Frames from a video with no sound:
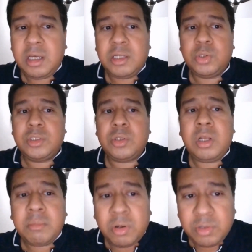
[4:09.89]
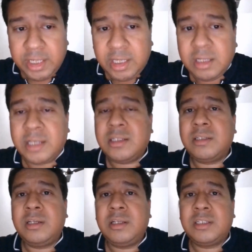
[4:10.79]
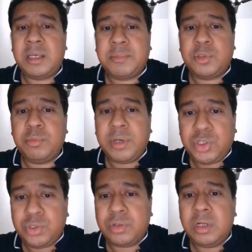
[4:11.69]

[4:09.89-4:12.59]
So it's all about taking necessary steps to make sure